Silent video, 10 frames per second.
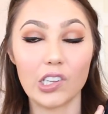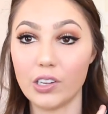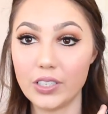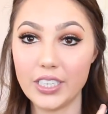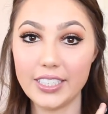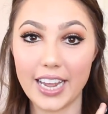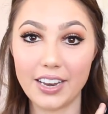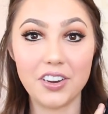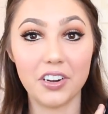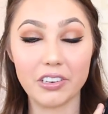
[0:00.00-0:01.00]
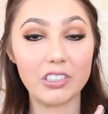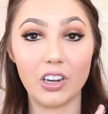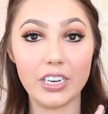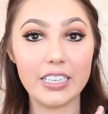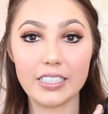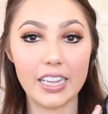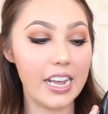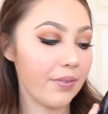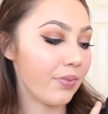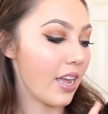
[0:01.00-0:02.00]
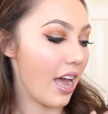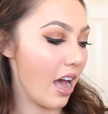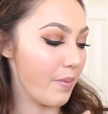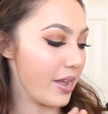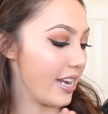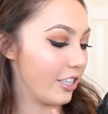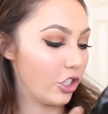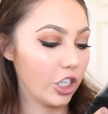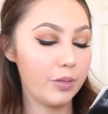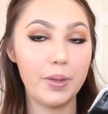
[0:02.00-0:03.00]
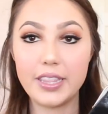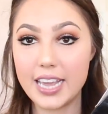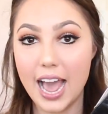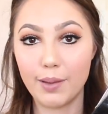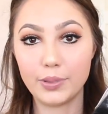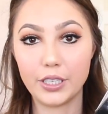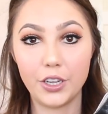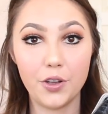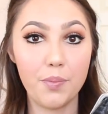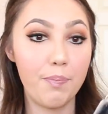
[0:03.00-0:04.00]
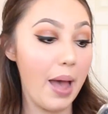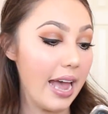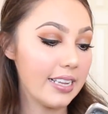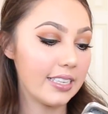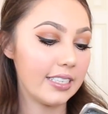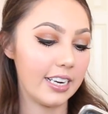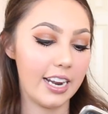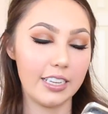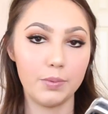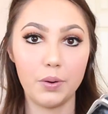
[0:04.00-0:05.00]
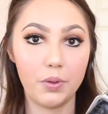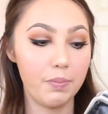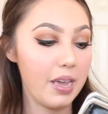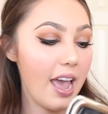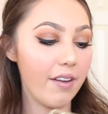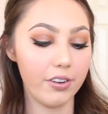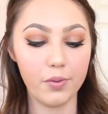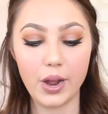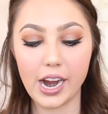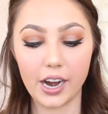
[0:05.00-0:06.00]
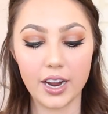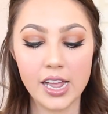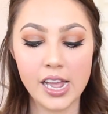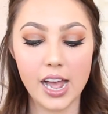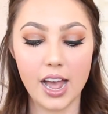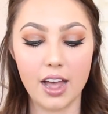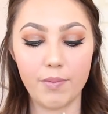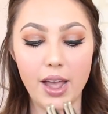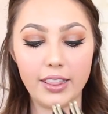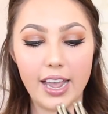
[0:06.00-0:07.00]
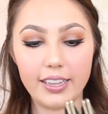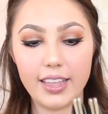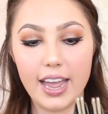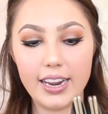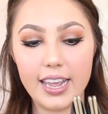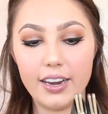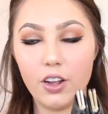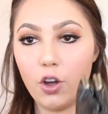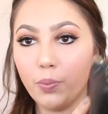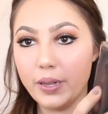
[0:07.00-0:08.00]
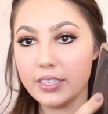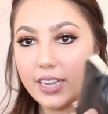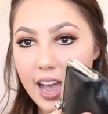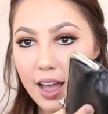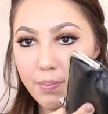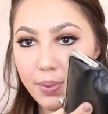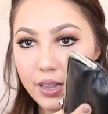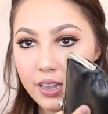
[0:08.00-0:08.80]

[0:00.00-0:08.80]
close to 10 years, honestly. Um, and it's just been the absolute best. It has been with me everywhere. Um, I like that it opens up